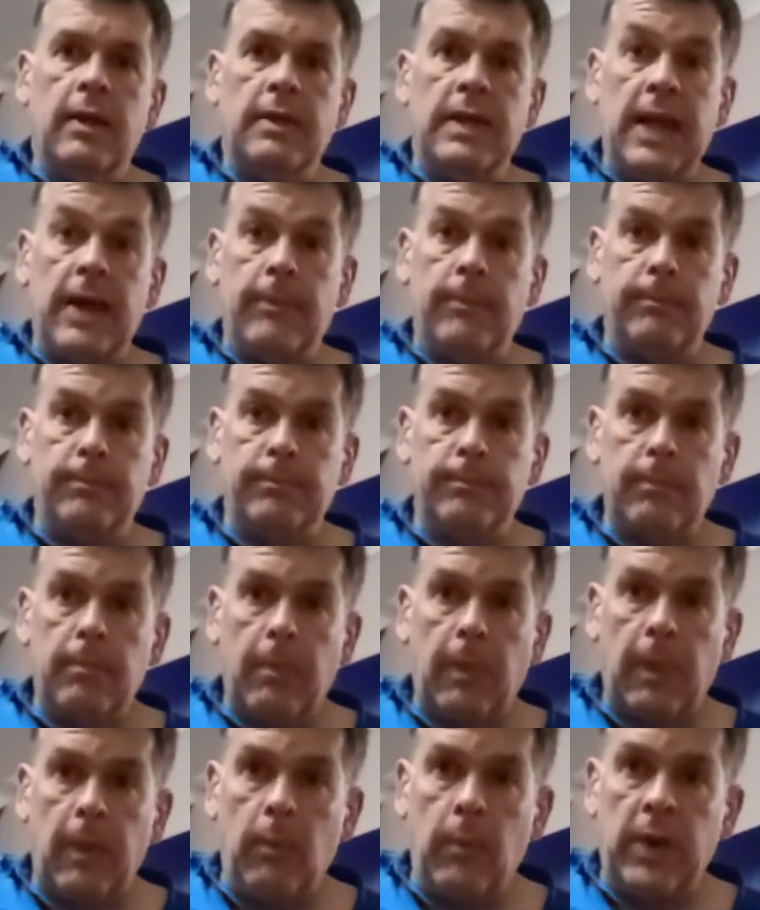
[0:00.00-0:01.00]
Now,
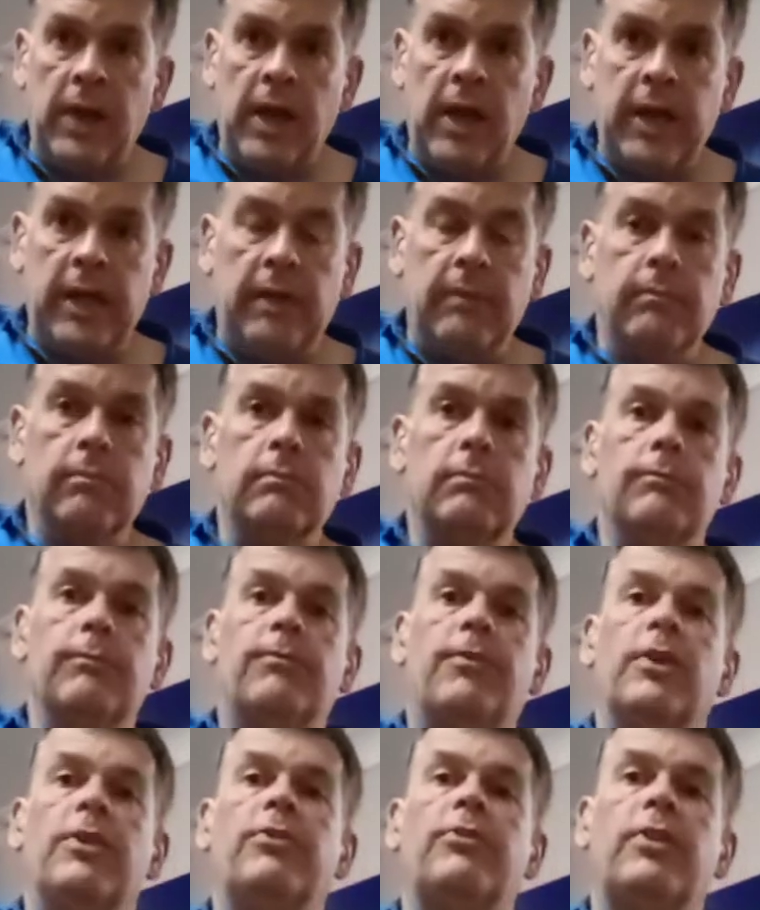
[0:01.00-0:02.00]
when I
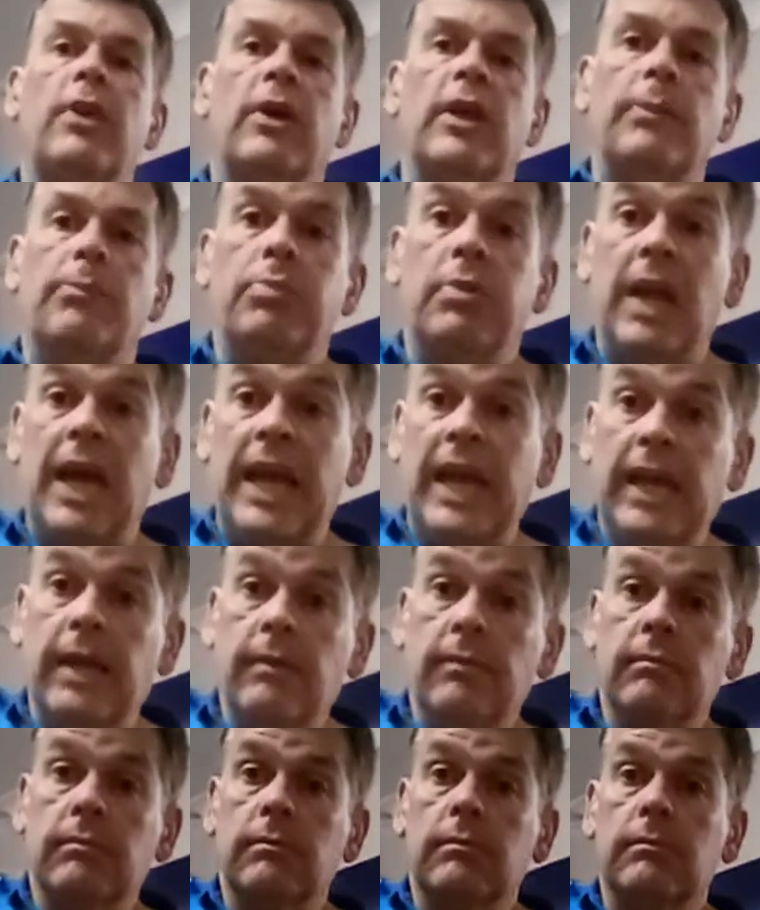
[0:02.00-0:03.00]
first started playing,
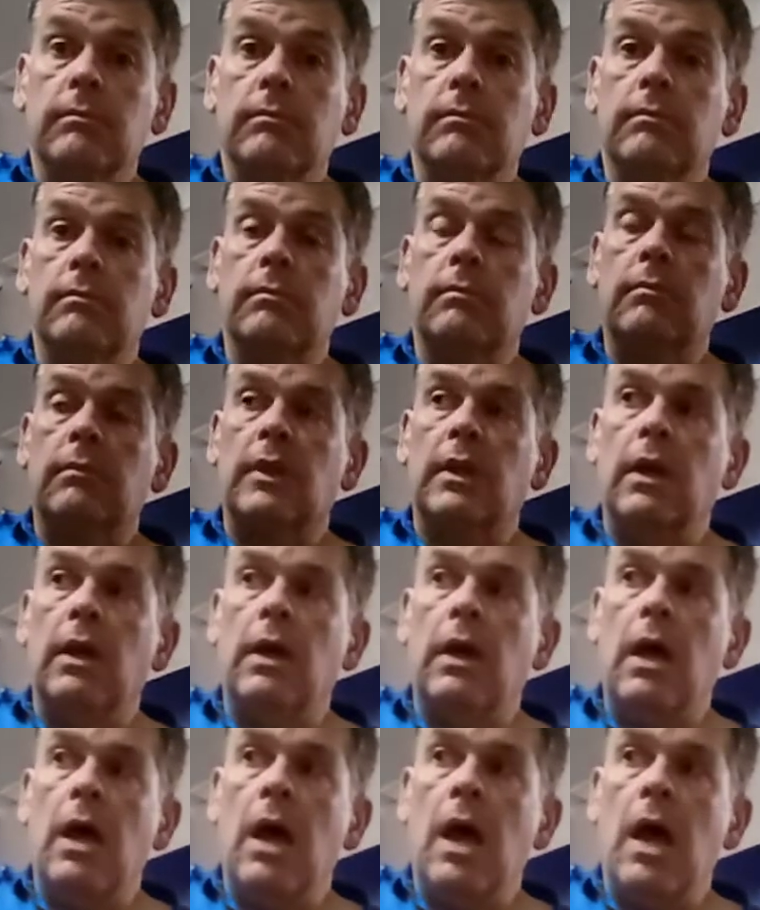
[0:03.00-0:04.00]

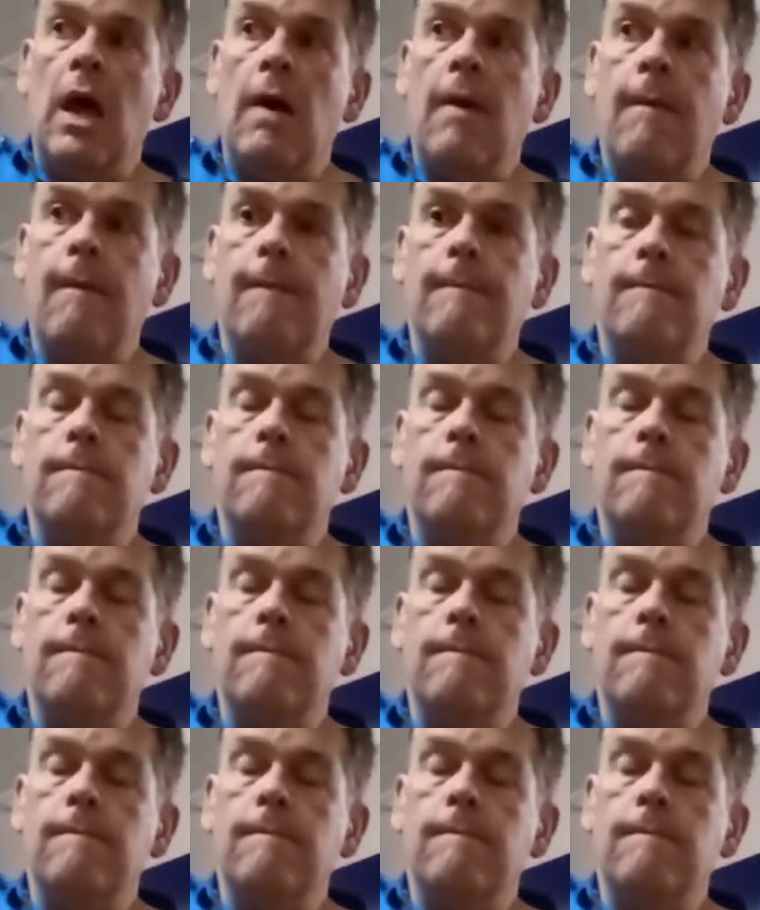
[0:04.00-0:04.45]
I